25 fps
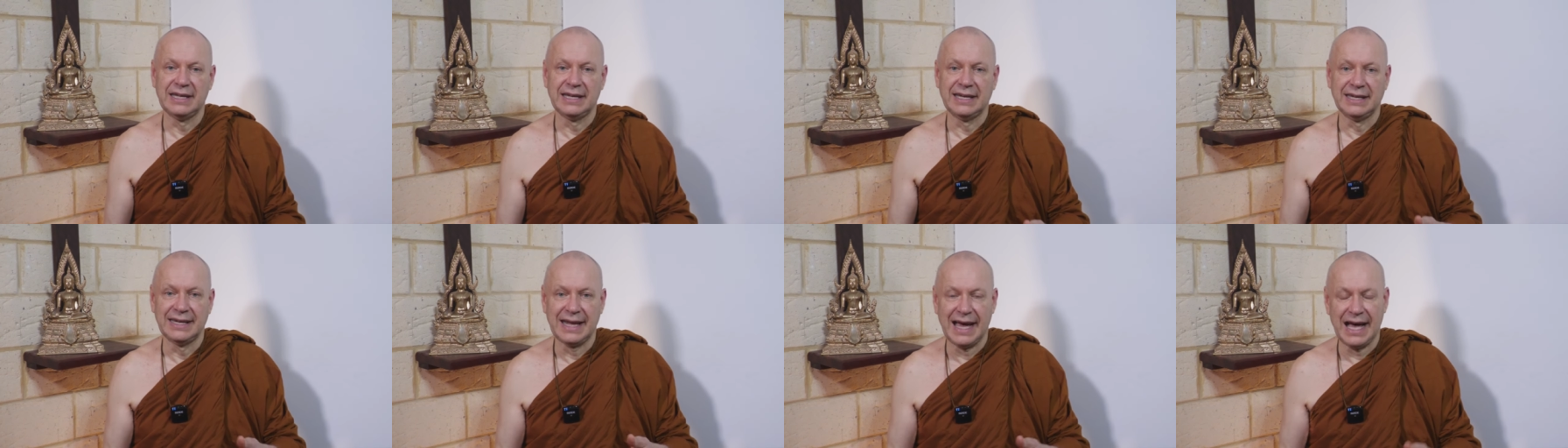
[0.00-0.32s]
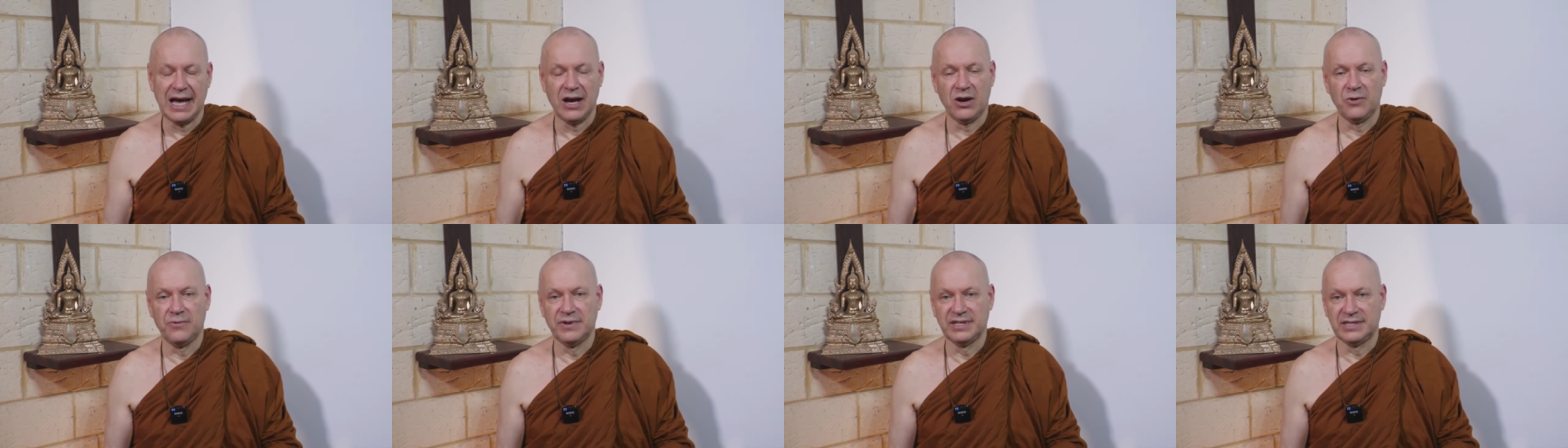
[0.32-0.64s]

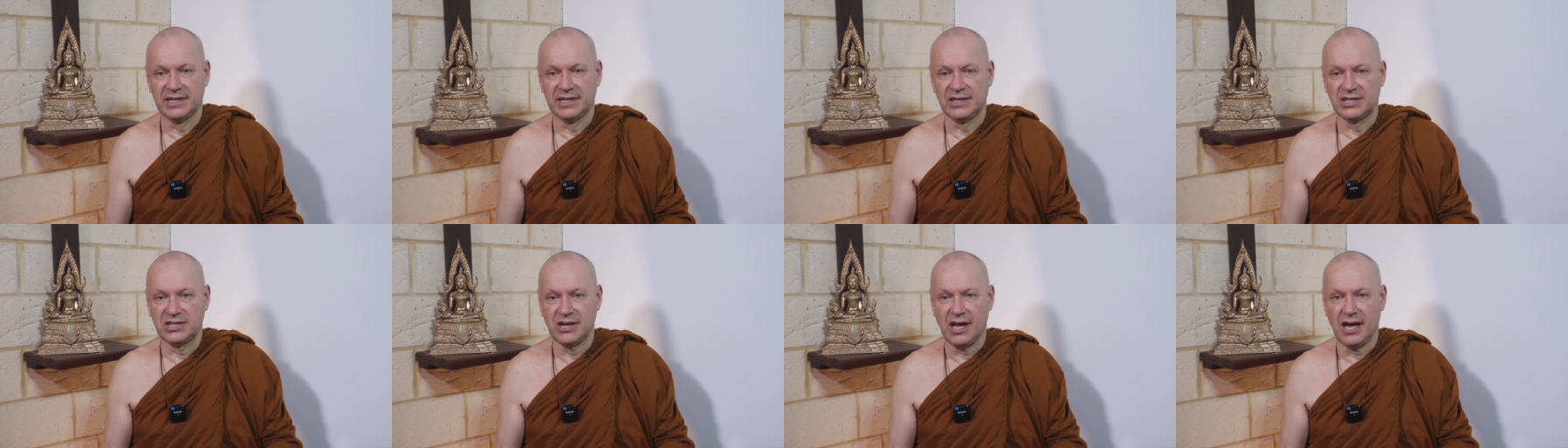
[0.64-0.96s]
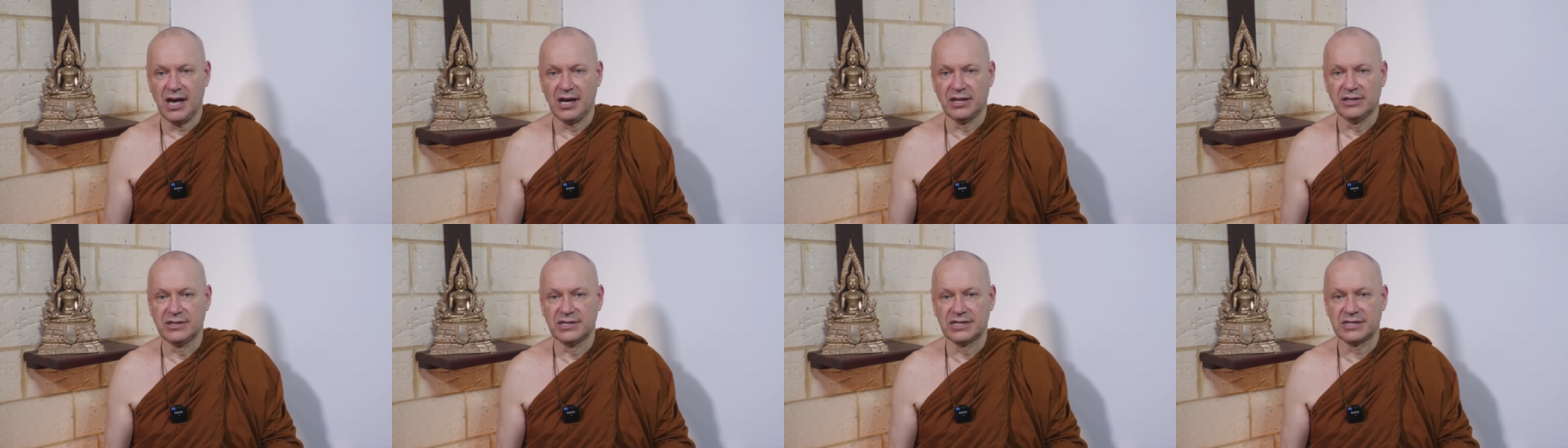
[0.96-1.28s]
Now is the
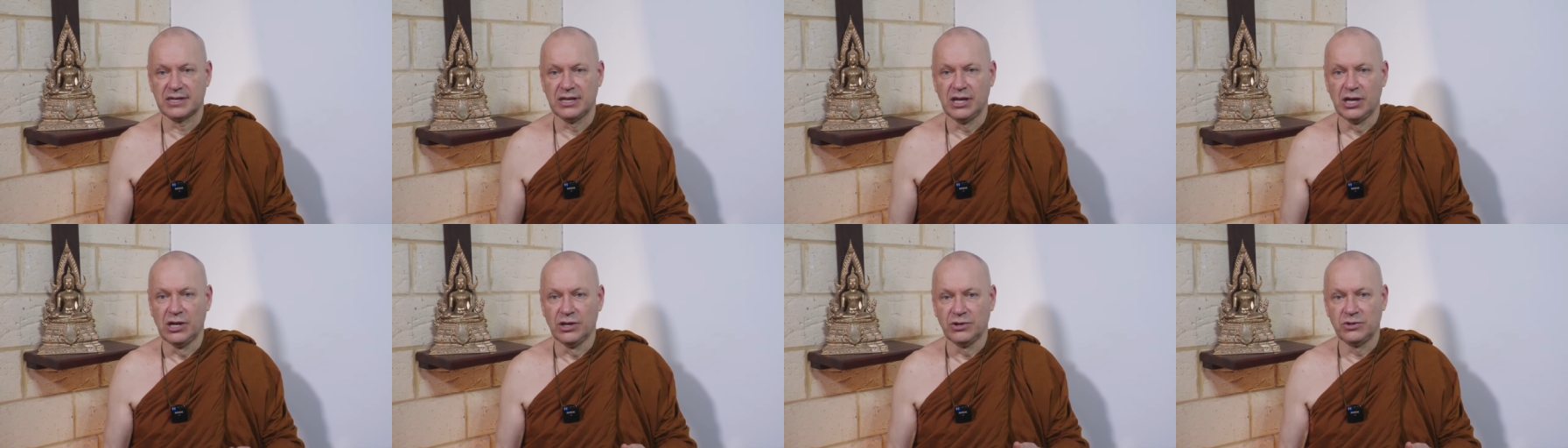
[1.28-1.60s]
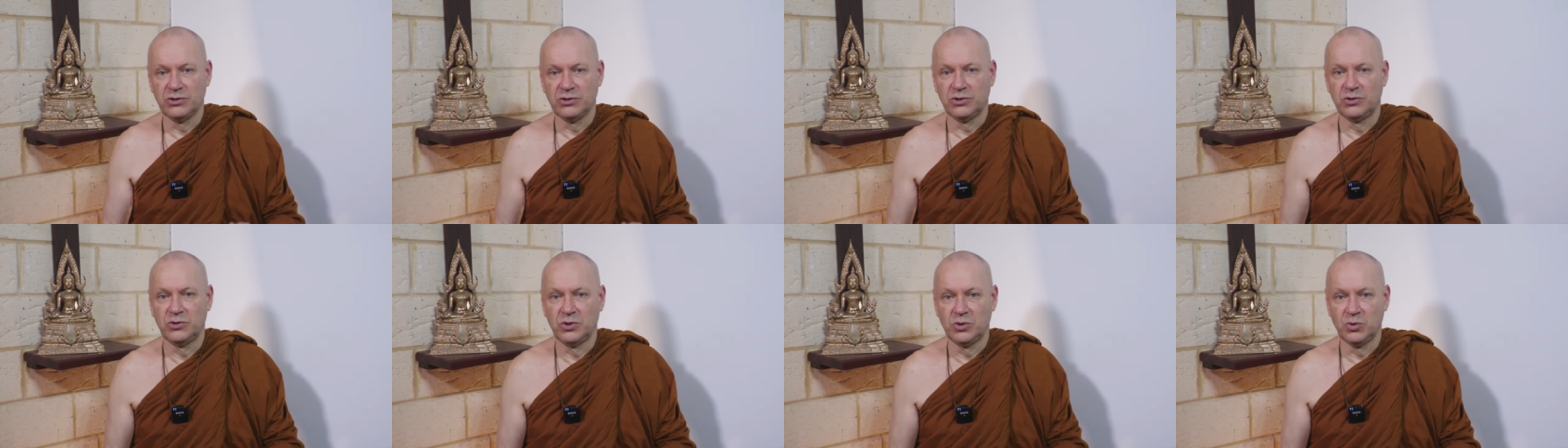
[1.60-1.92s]
chance
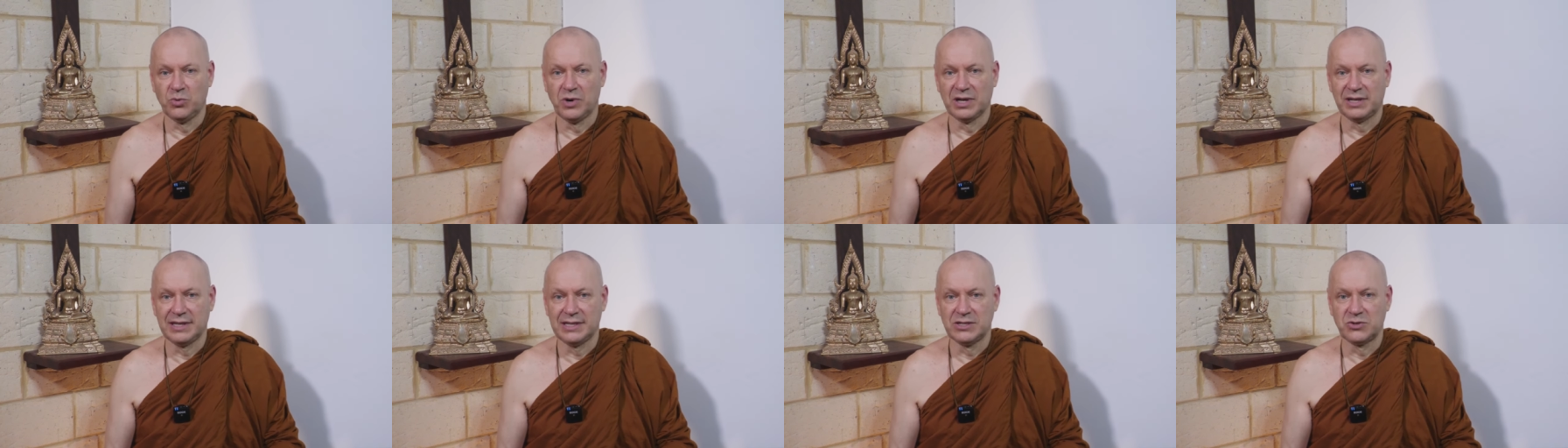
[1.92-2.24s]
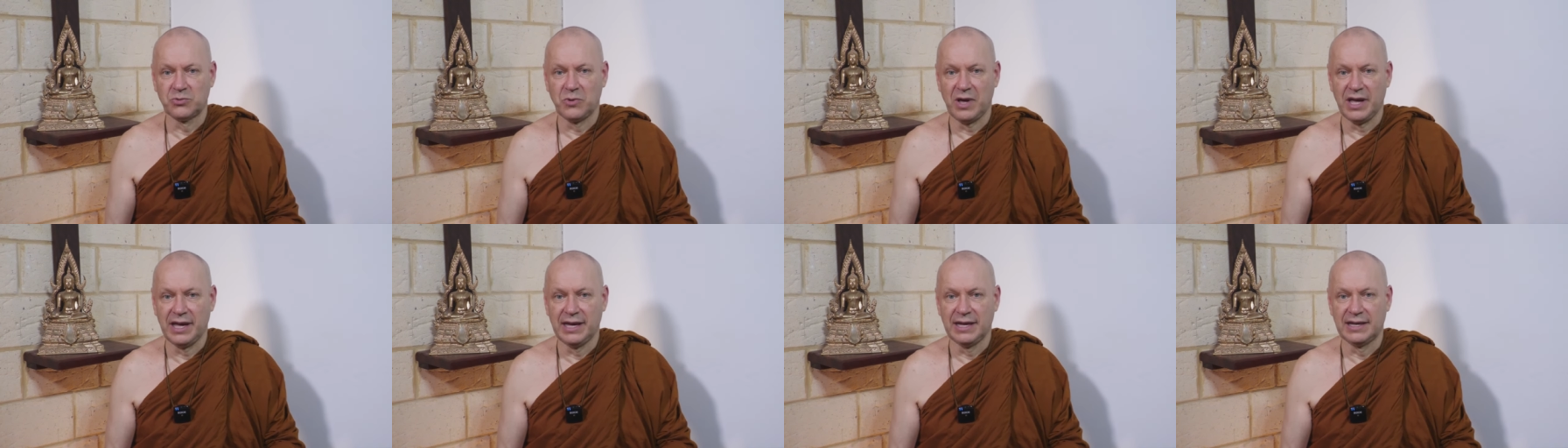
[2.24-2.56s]
to do what is
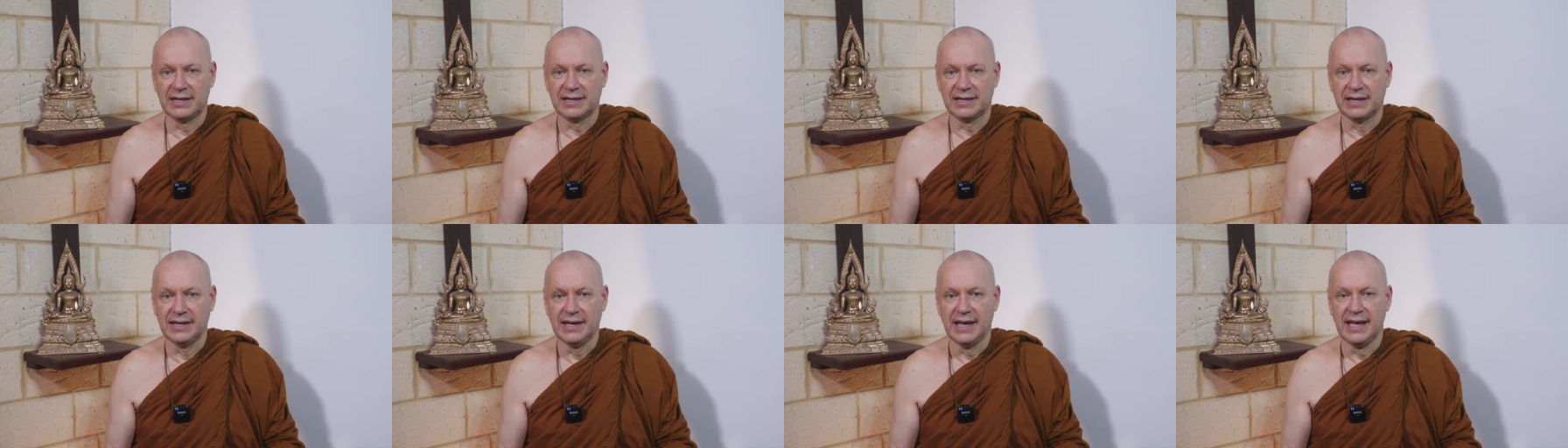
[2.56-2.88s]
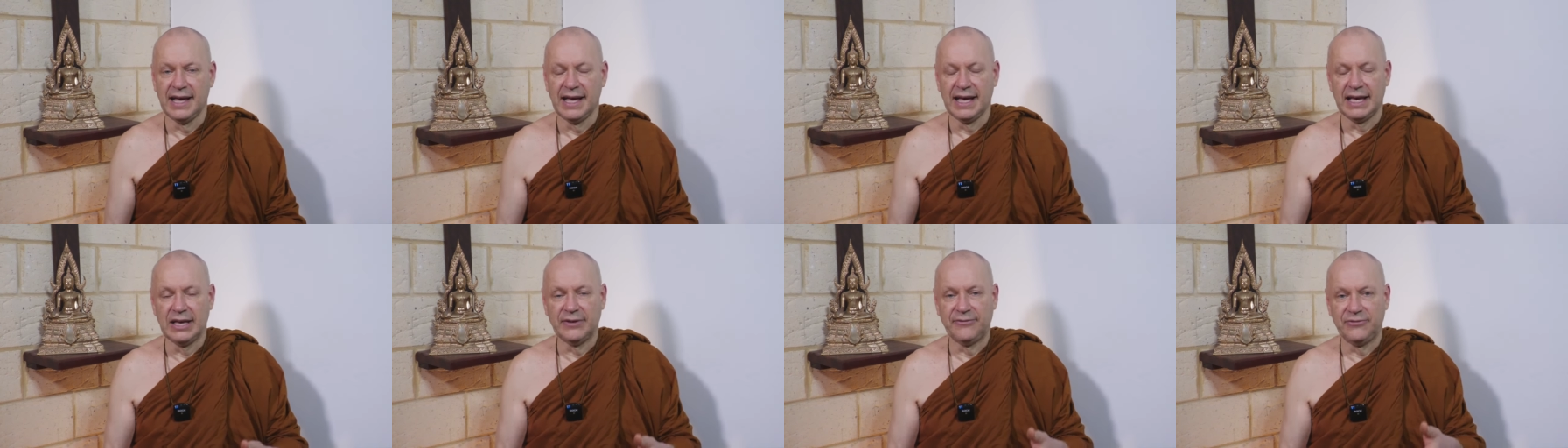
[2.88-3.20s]
right. Uh,
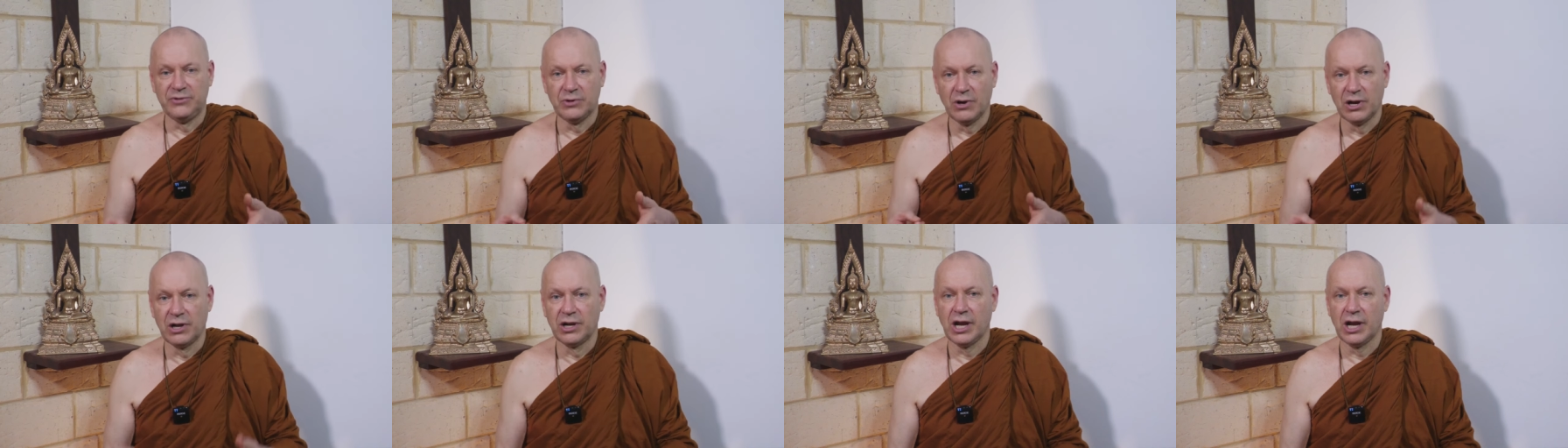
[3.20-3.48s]
if you're